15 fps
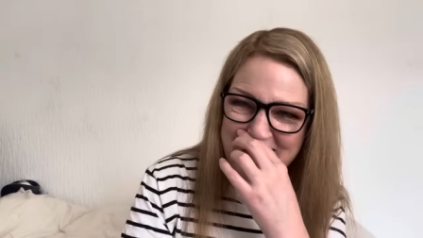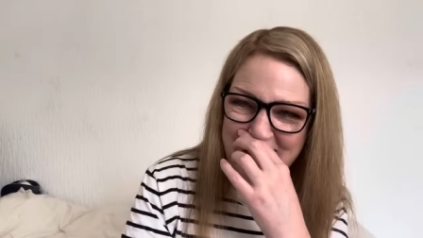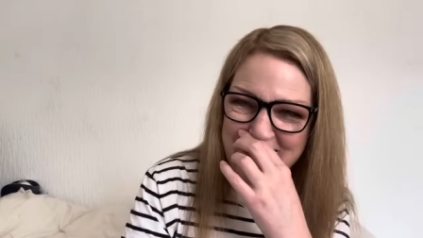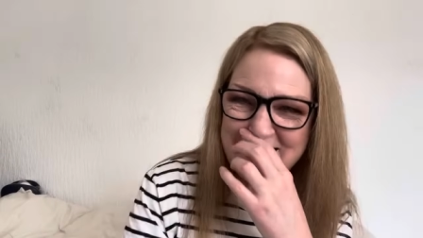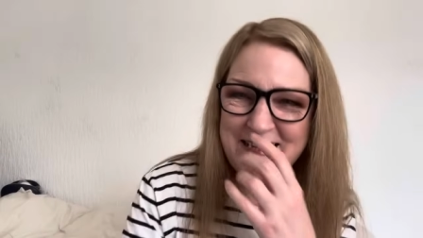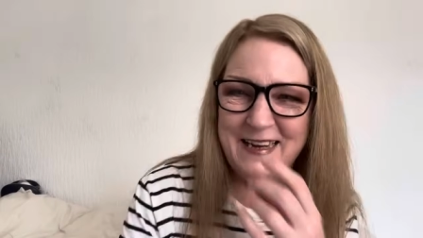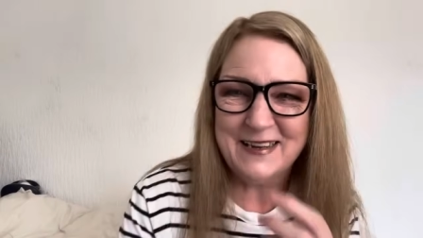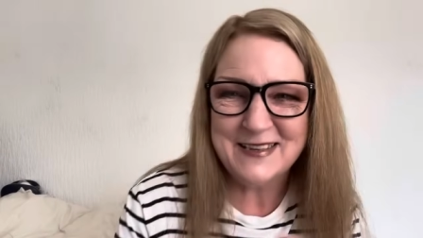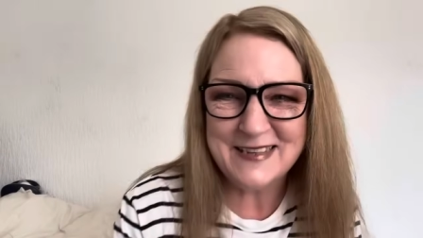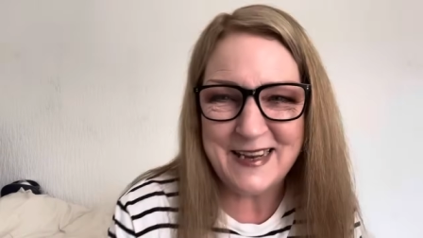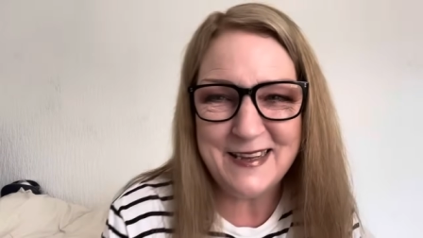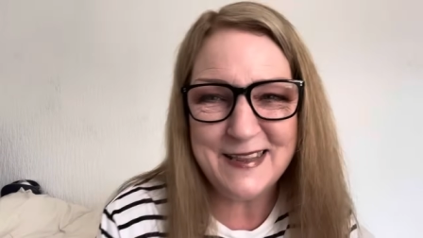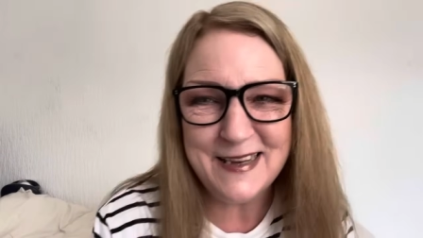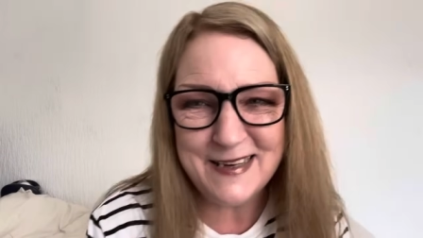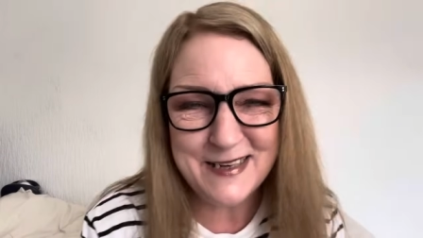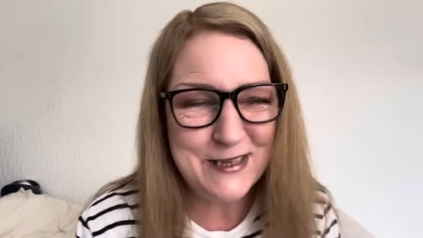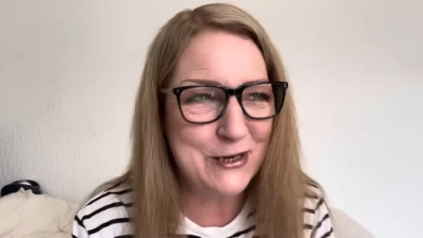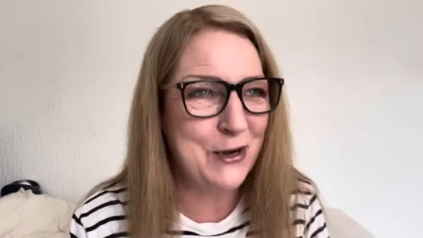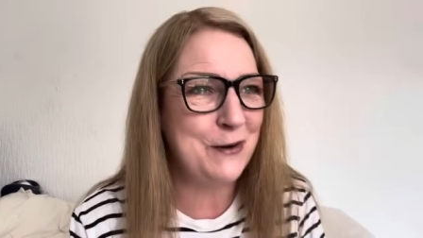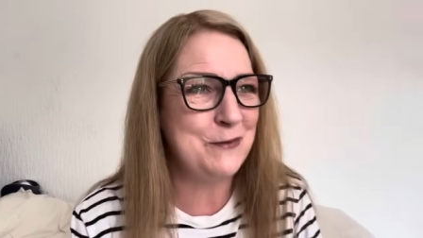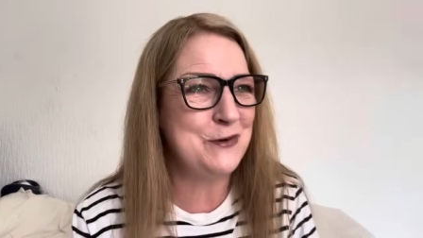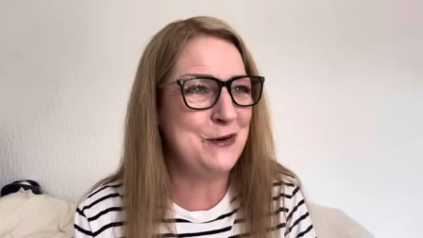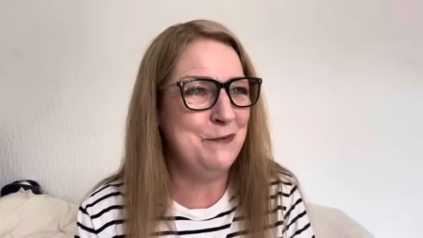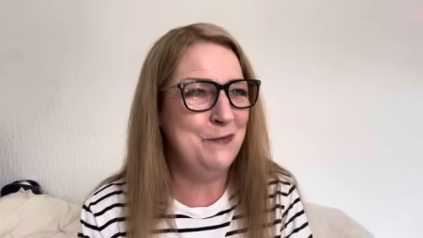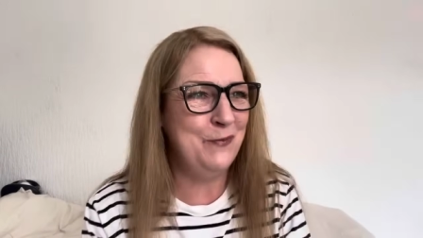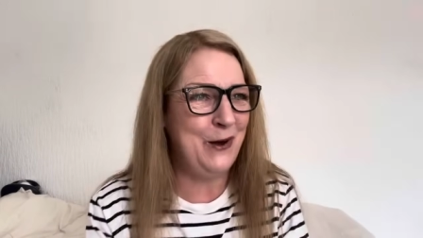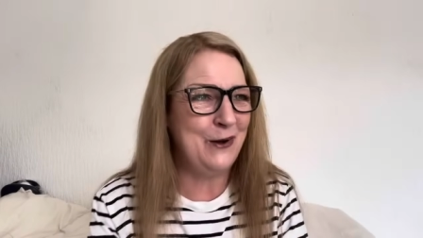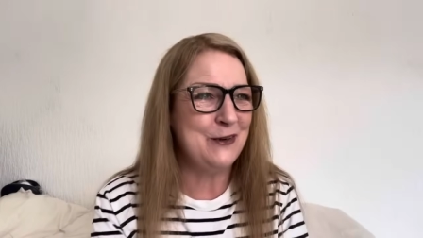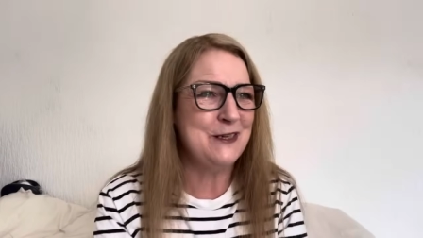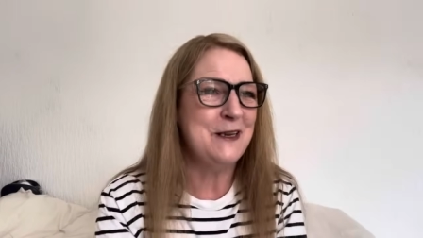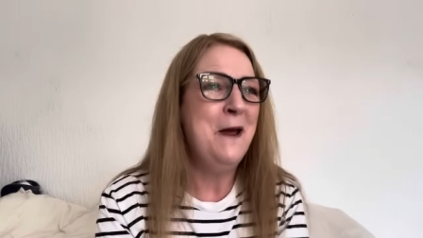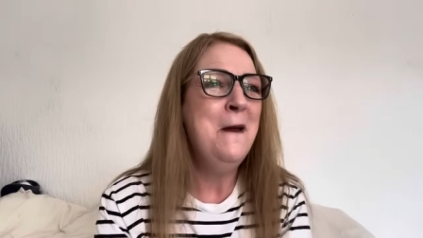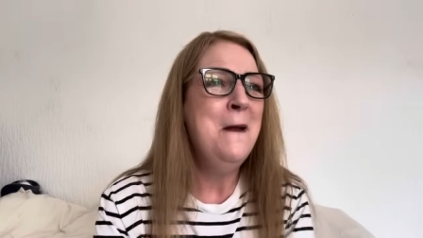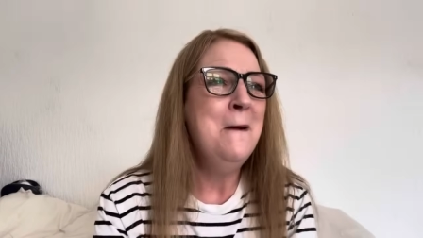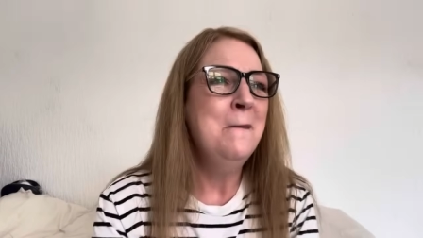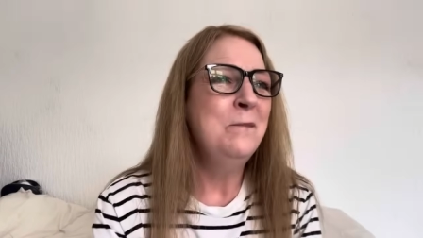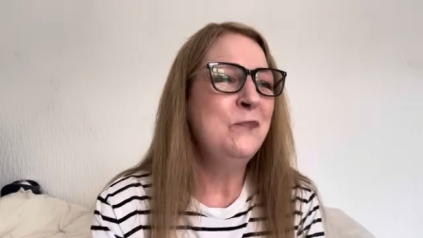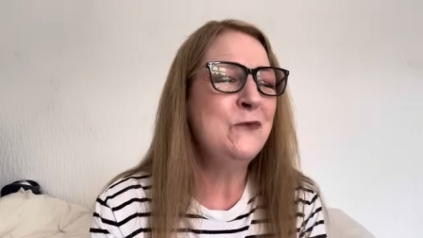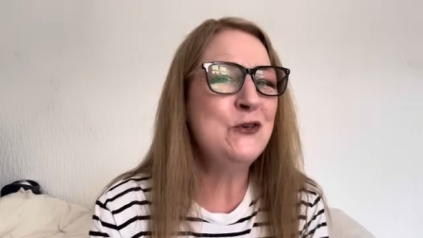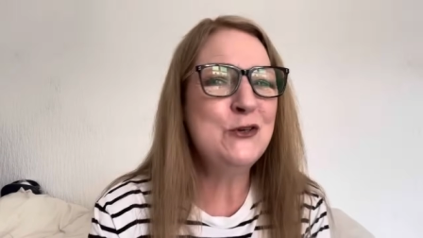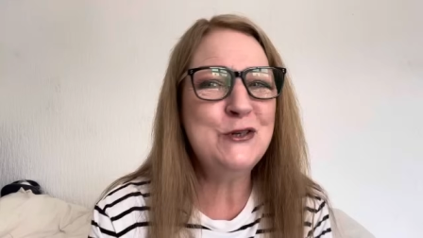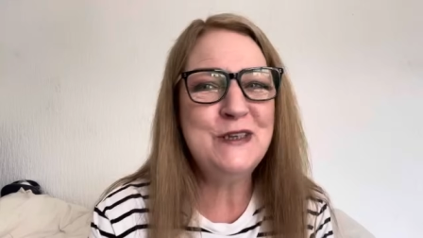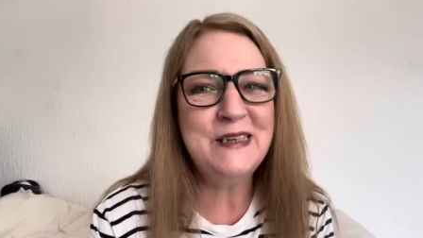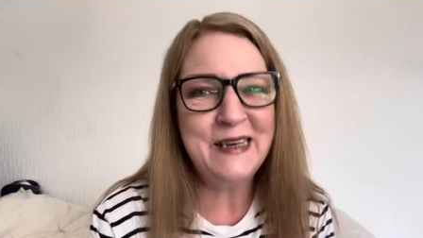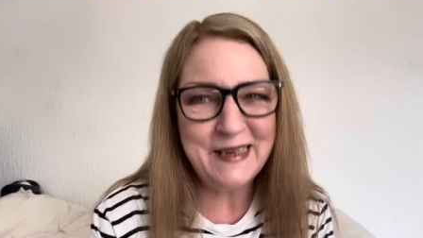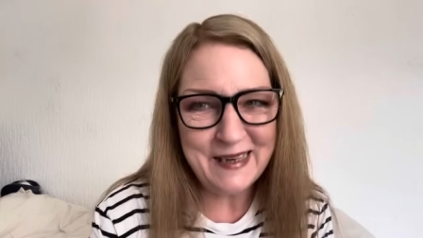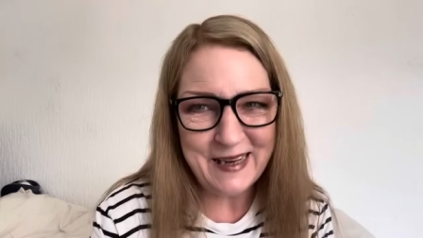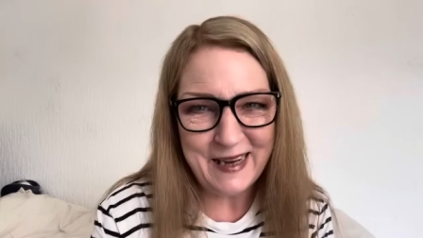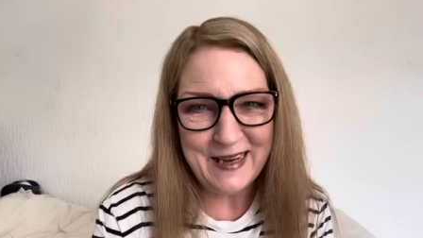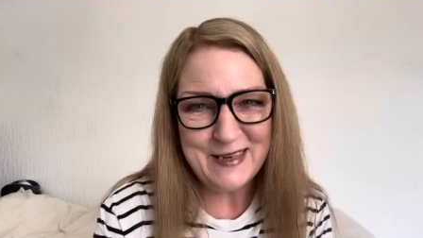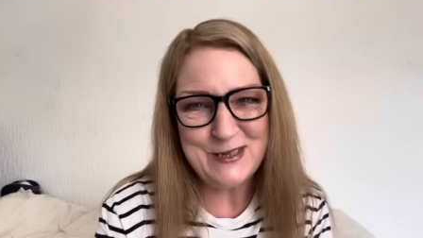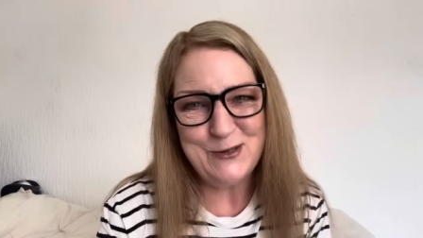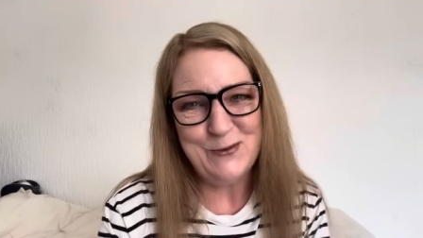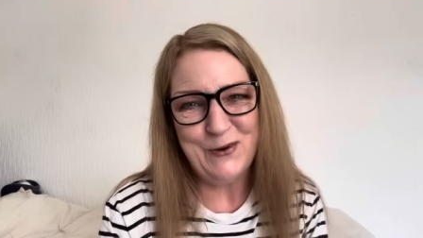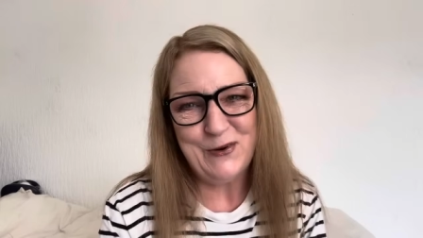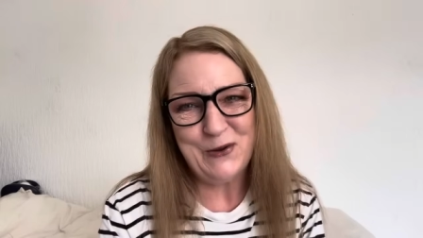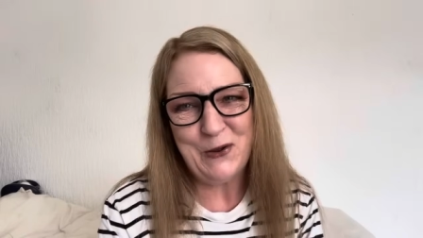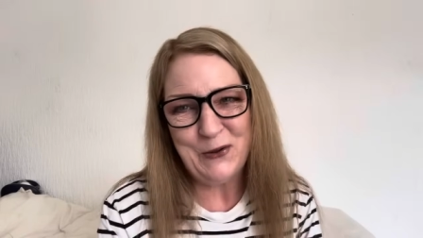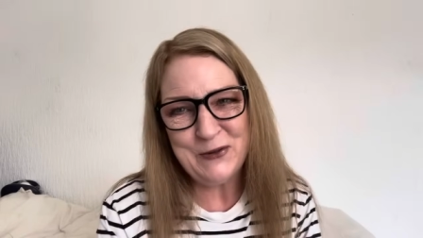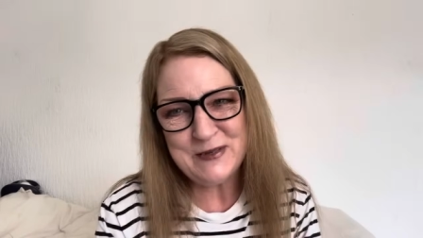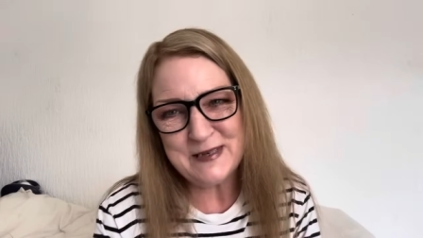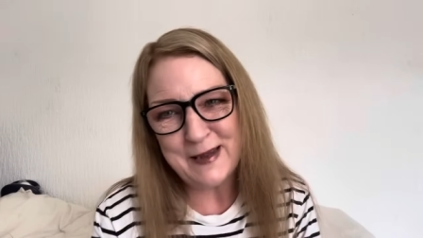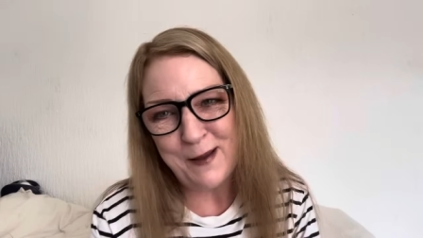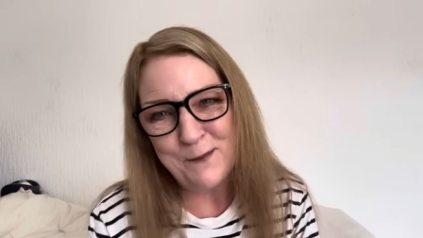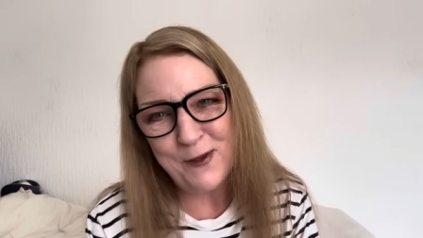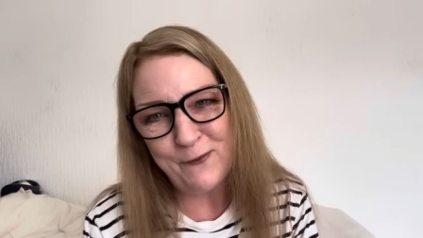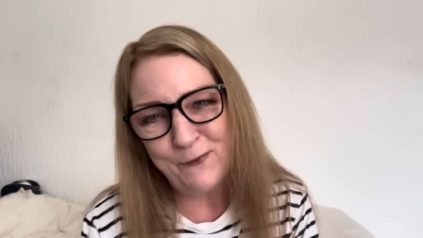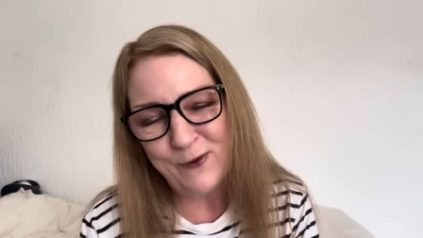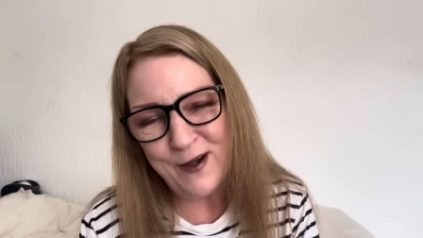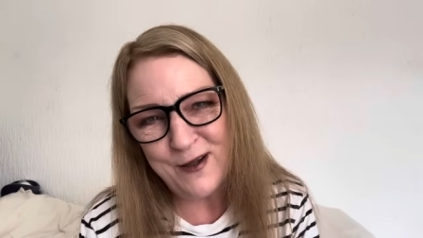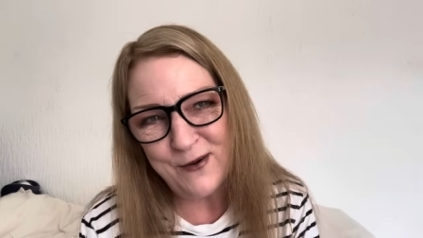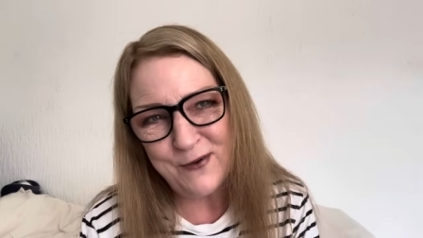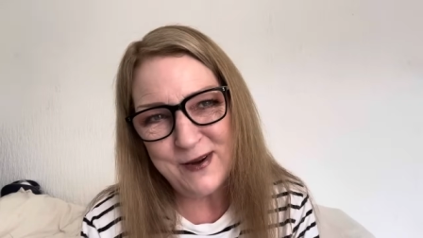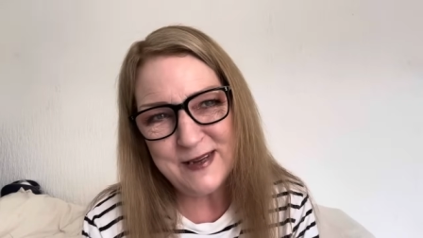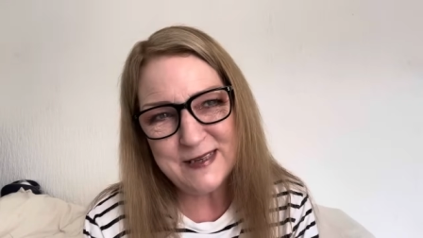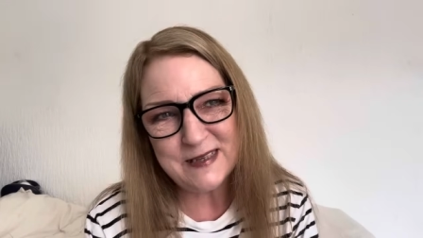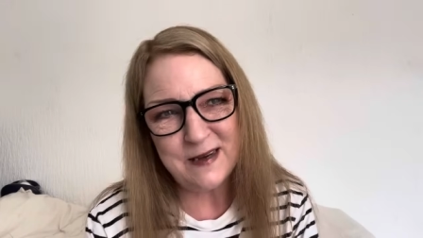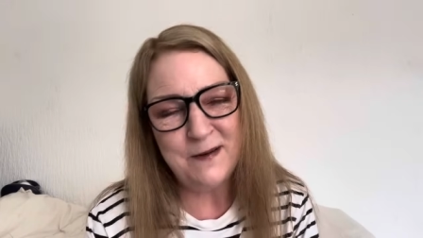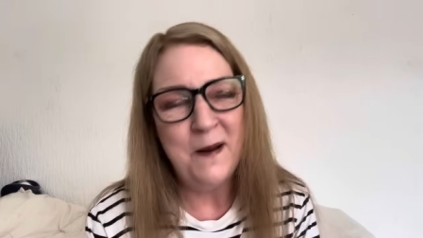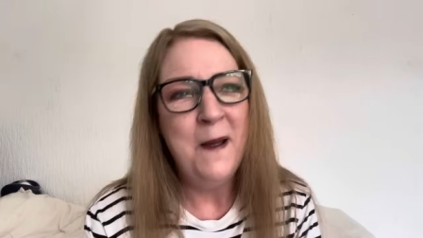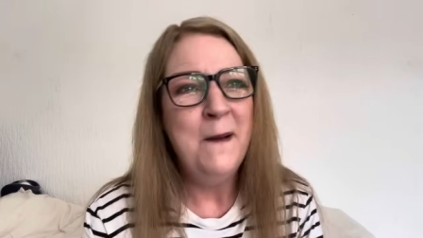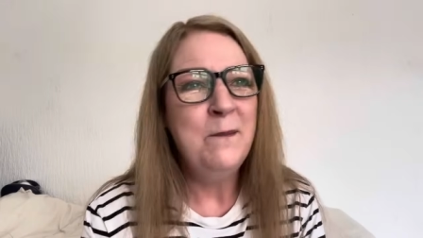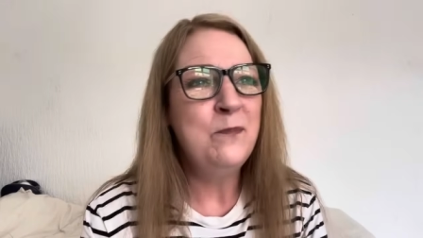details in the description box just in case you want to contact me for any reason.